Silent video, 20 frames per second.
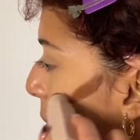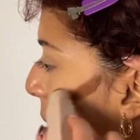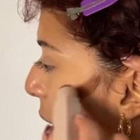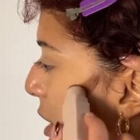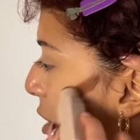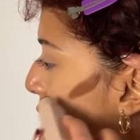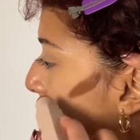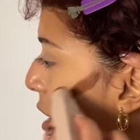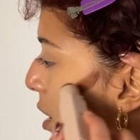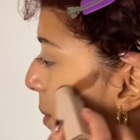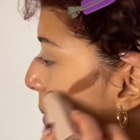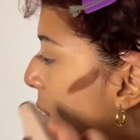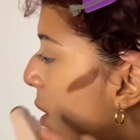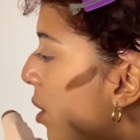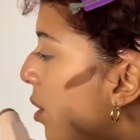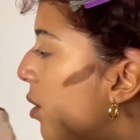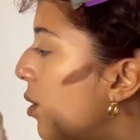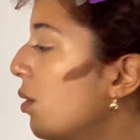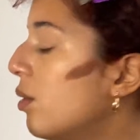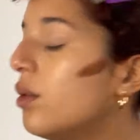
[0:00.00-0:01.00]
my
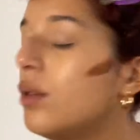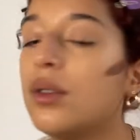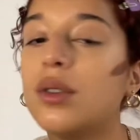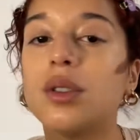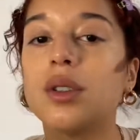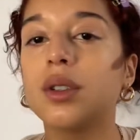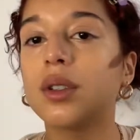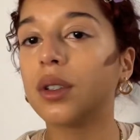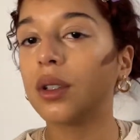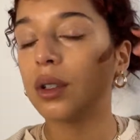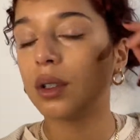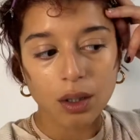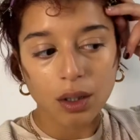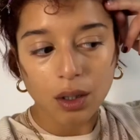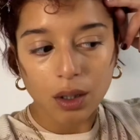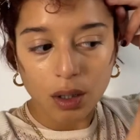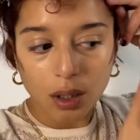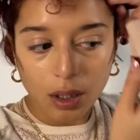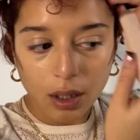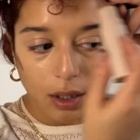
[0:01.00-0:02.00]
cheekbones,
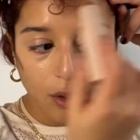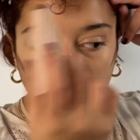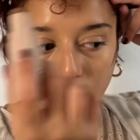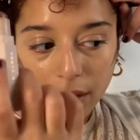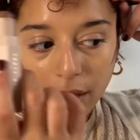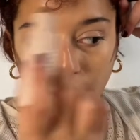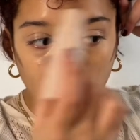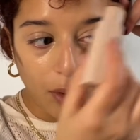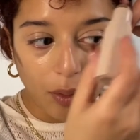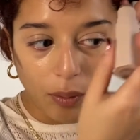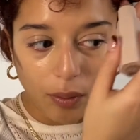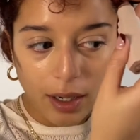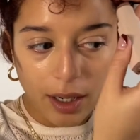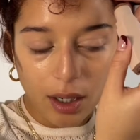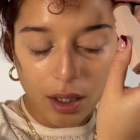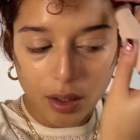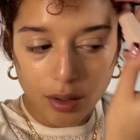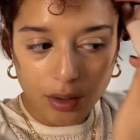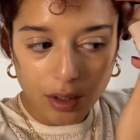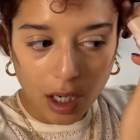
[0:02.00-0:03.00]
or like right
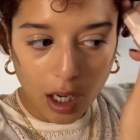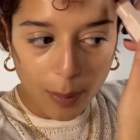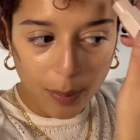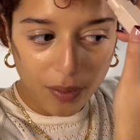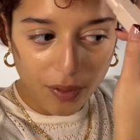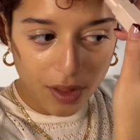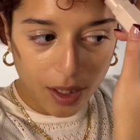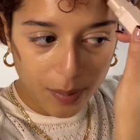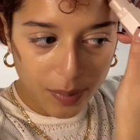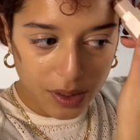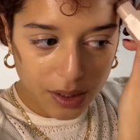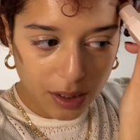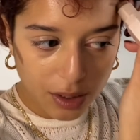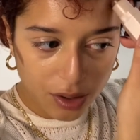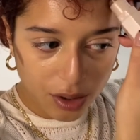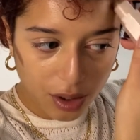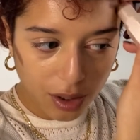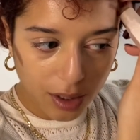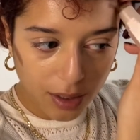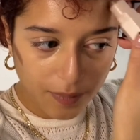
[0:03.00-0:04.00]
on top of them
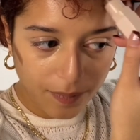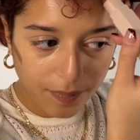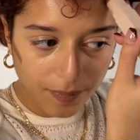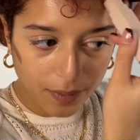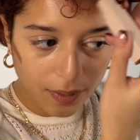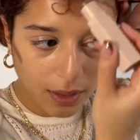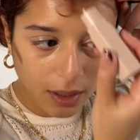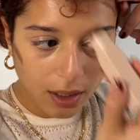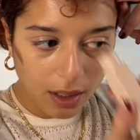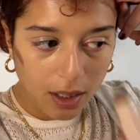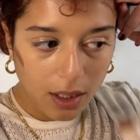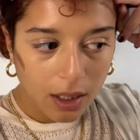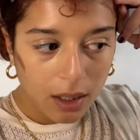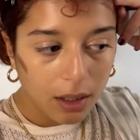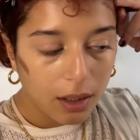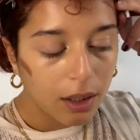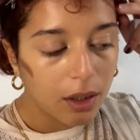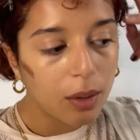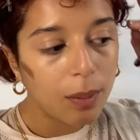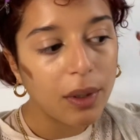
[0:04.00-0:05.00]
essentially.
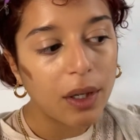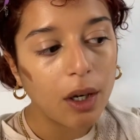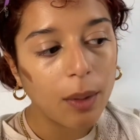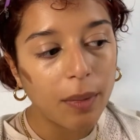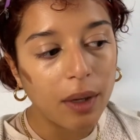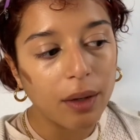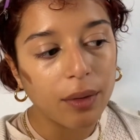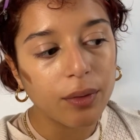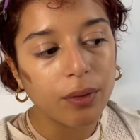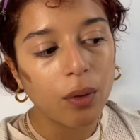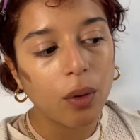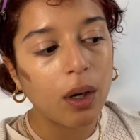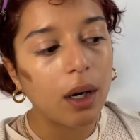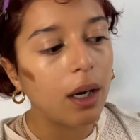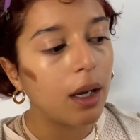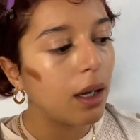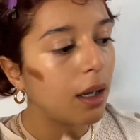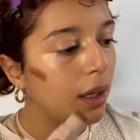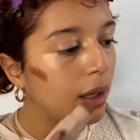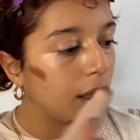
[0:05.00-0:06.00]
A little bit on my
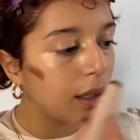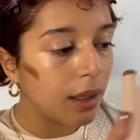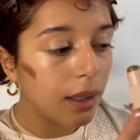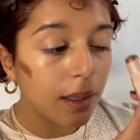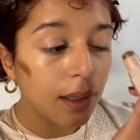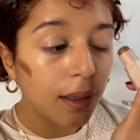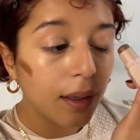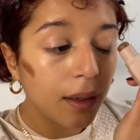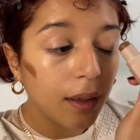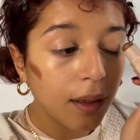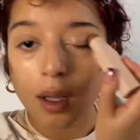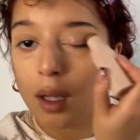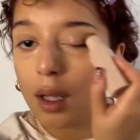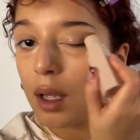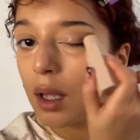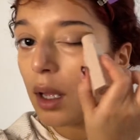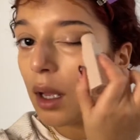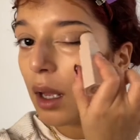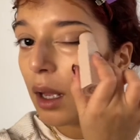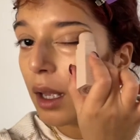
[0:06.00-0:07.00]
forehead.
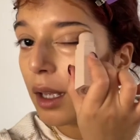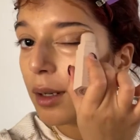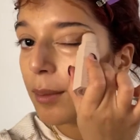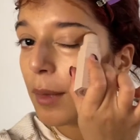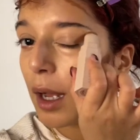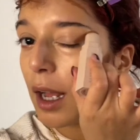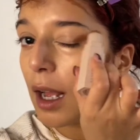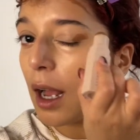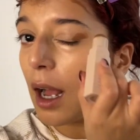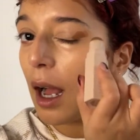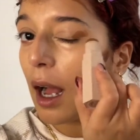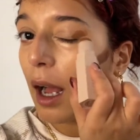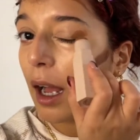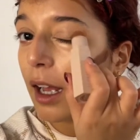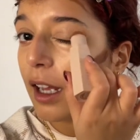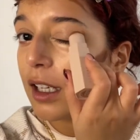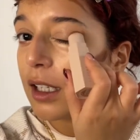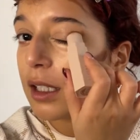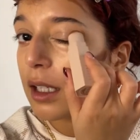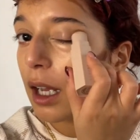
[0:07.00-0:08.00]
In my
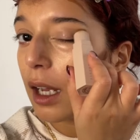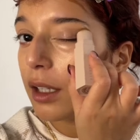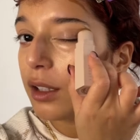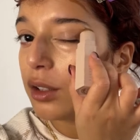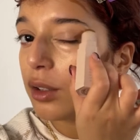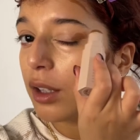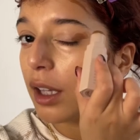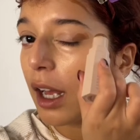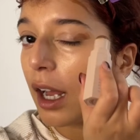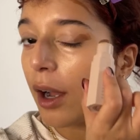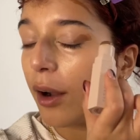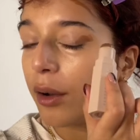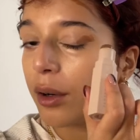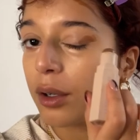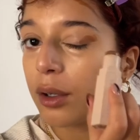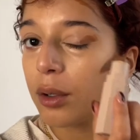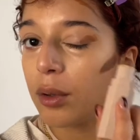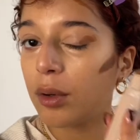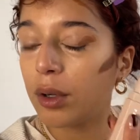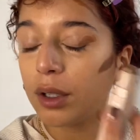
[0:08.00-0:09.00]
eyes, I do the outer
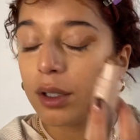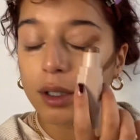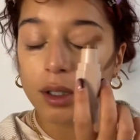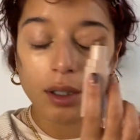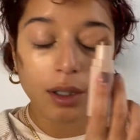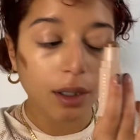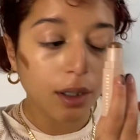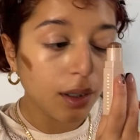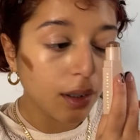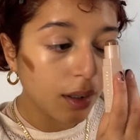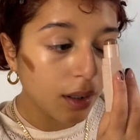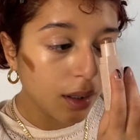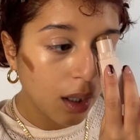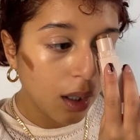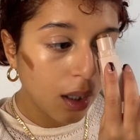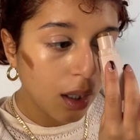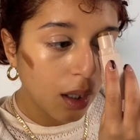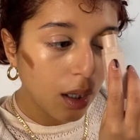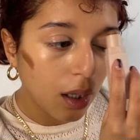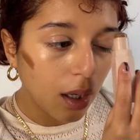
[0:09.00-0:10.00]
corner,
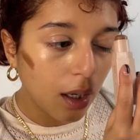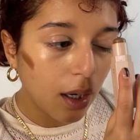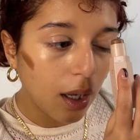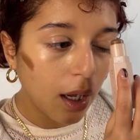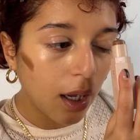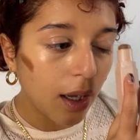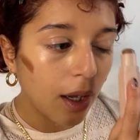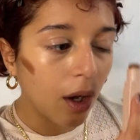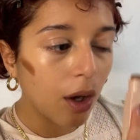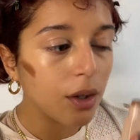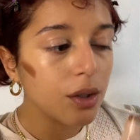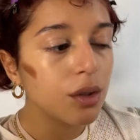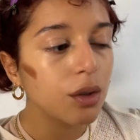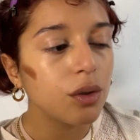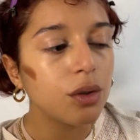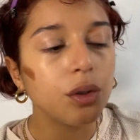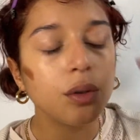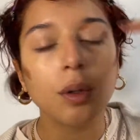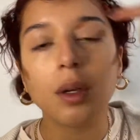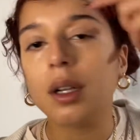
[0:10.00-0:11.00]
and I also
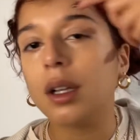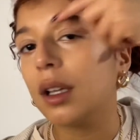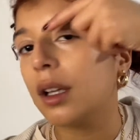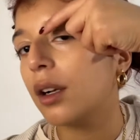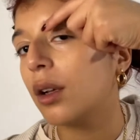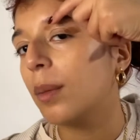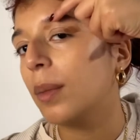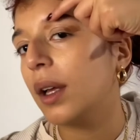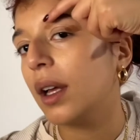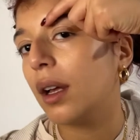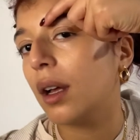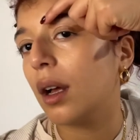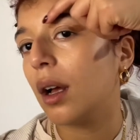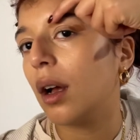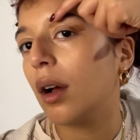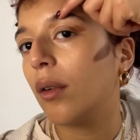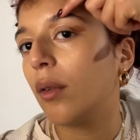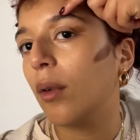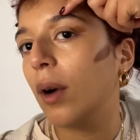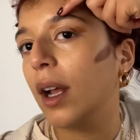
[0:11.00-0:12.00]
do a little bit
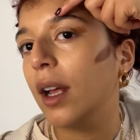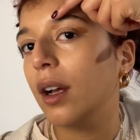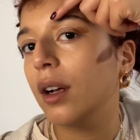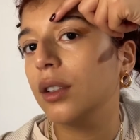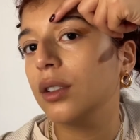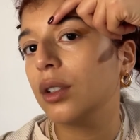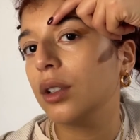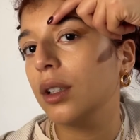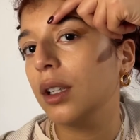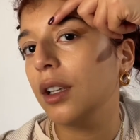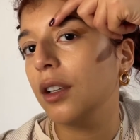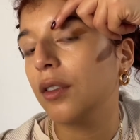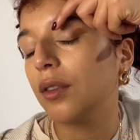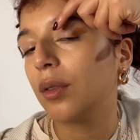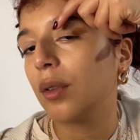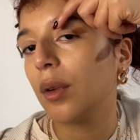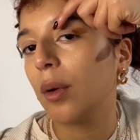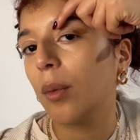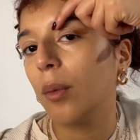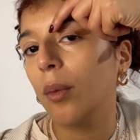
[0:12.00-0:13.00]
right underneath
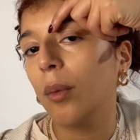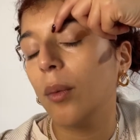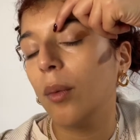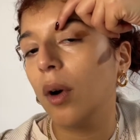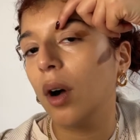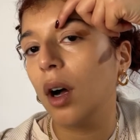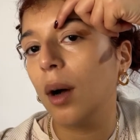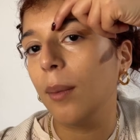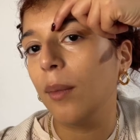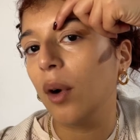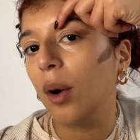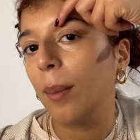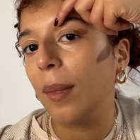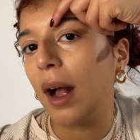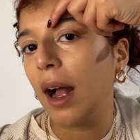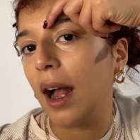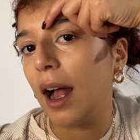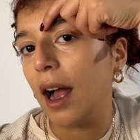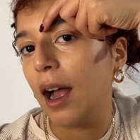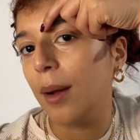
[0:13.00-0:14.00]
where
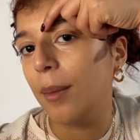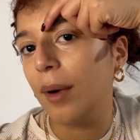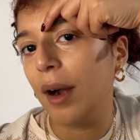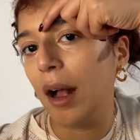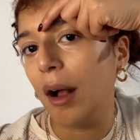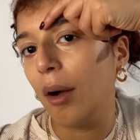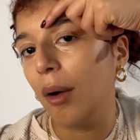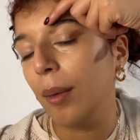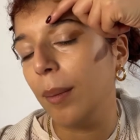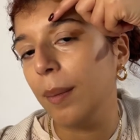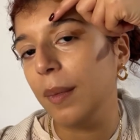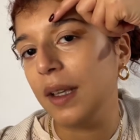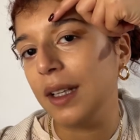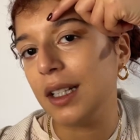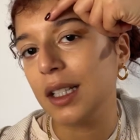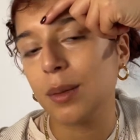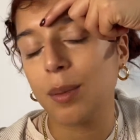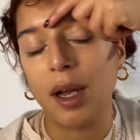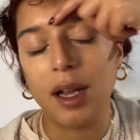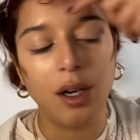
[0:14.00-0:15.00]
my eyebrow
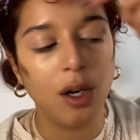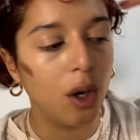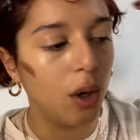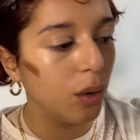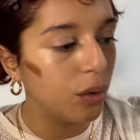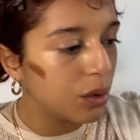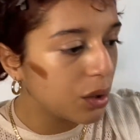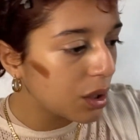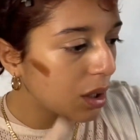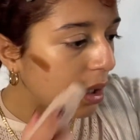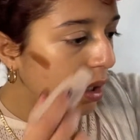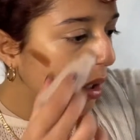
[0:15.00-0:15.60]
meets my nose.